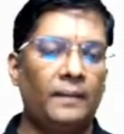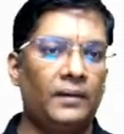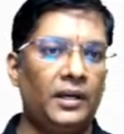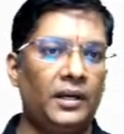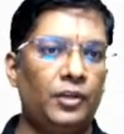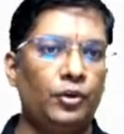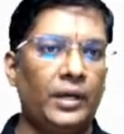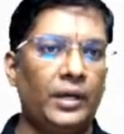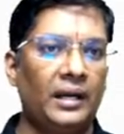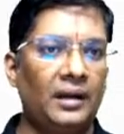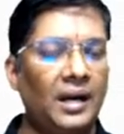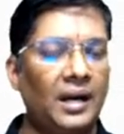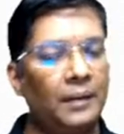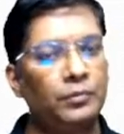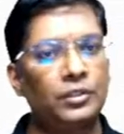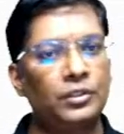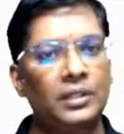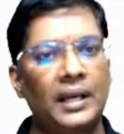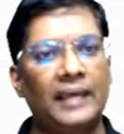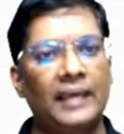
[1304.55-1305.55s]
And you can
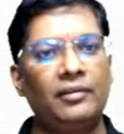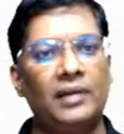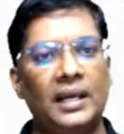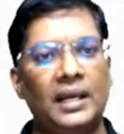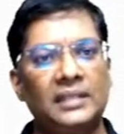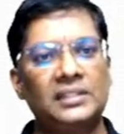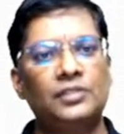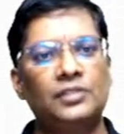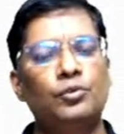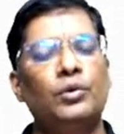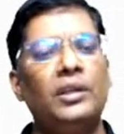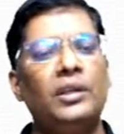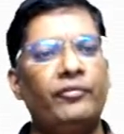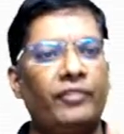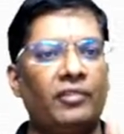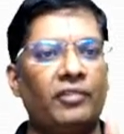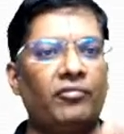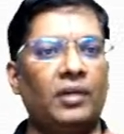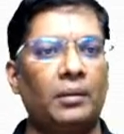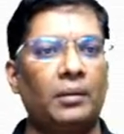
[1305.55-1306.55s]
come to the live classes only
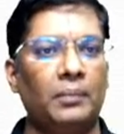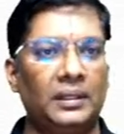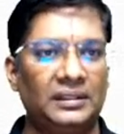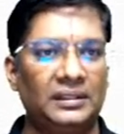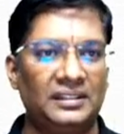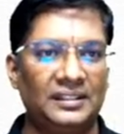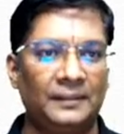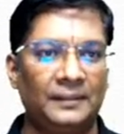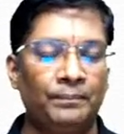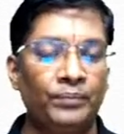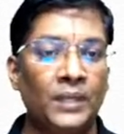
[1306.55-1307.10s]
for 1 month.